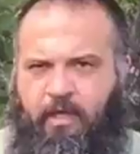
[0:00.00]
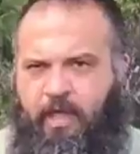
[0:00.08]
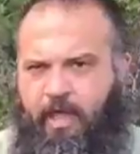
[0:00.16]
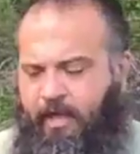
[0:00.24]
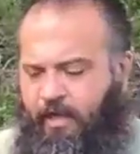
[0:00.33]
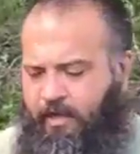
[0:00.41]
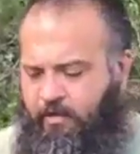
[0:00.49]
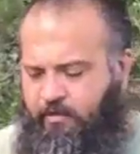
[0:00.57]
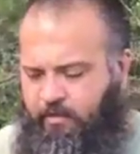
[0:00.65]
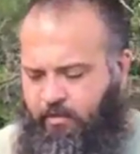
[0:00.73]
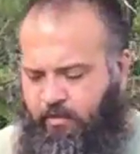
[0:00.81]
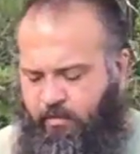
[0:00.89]
Hand
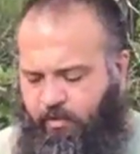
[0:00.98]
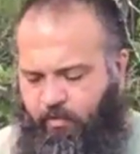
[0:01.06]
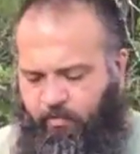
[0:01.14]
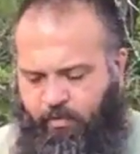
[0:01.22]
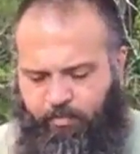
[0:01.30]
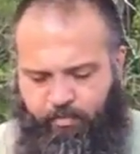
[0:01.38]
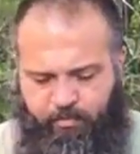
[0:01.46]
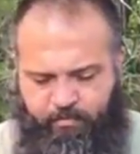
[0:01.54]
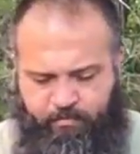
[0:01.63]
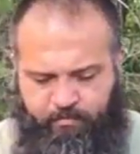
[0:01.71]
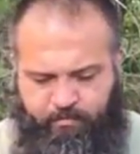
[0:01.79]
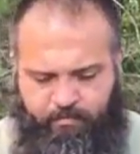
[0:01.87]
crimper.
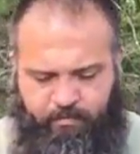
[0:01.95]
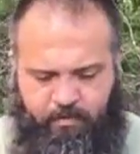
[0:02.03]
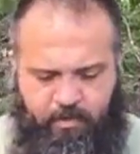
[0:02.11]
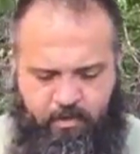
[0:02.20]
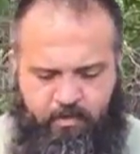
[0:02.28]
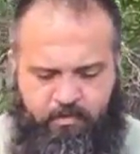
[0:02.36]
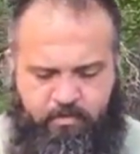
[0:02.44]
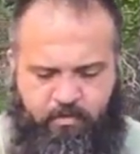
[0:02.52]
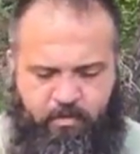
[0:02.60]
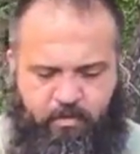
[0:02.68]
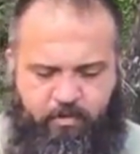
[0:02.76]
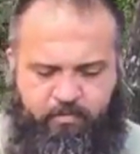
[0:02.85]
So we're
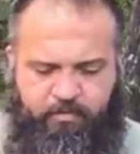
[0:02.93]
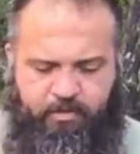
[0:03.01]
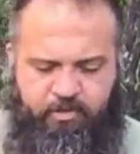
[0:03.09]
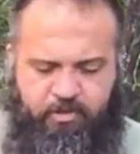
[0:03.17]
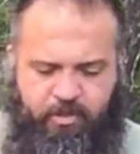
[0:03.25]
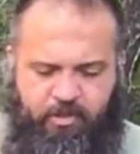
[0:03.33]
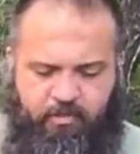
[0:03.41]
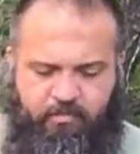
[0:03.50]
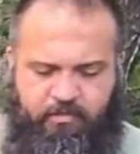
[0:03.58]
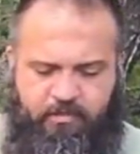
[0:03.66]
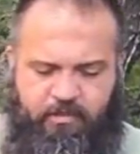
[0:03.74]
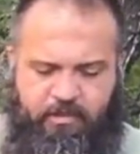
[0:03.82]
going to crimp these
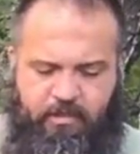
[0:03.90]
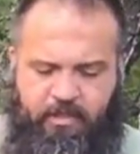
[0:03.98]
shells.